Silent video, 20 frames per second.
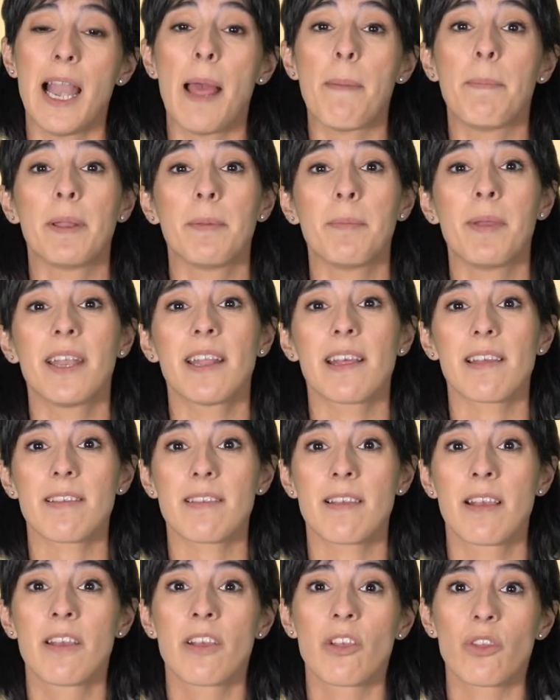Planned
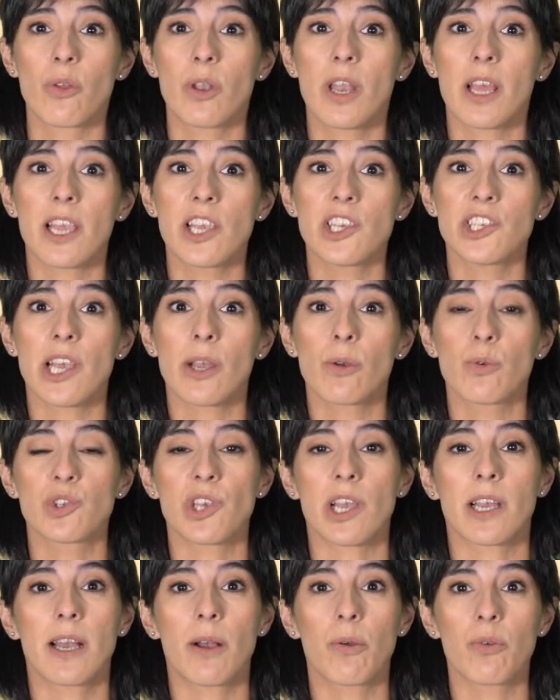ones are those whose
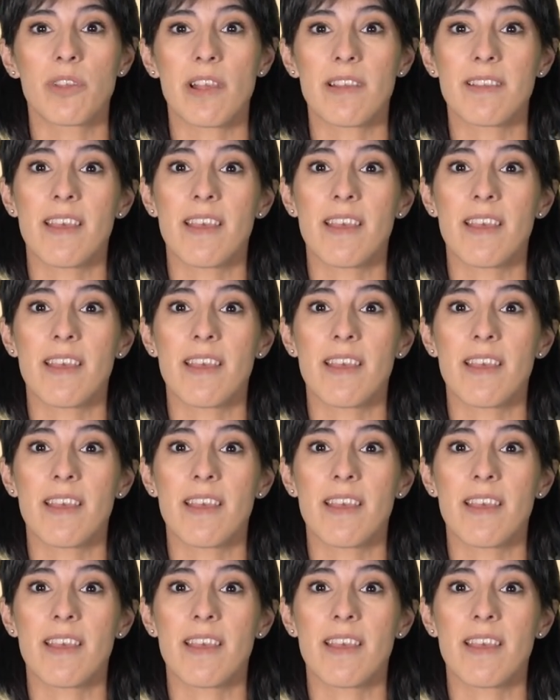cause